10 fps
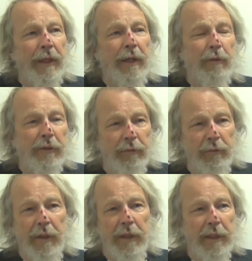it was
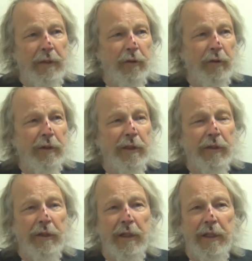really cool.
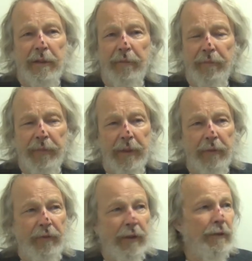So like
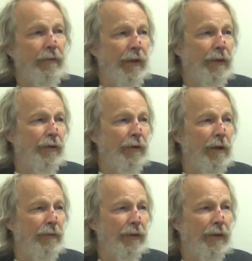the federal defender's
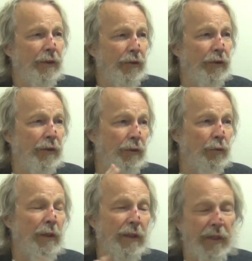office. This is this is
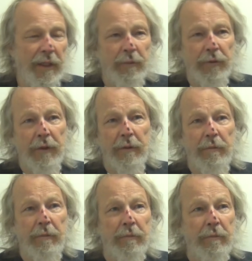one example. So
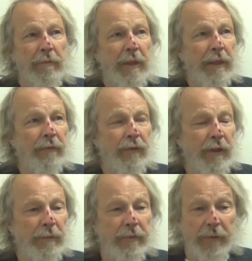Mike
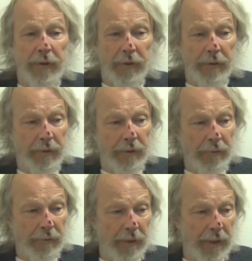Filipovic,
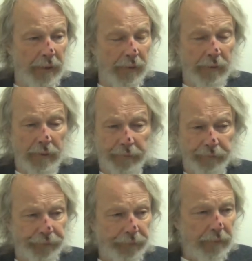who's an angel,
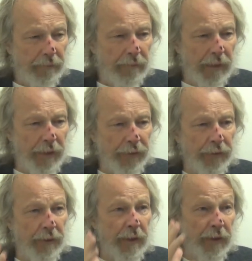
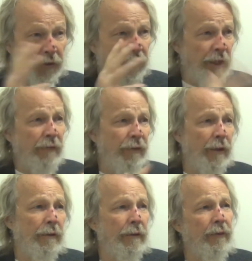is the, is the
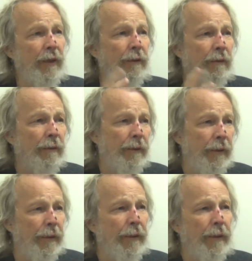federal defender,
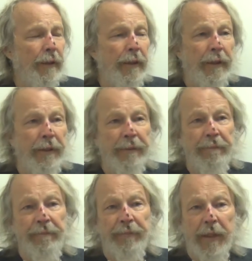um,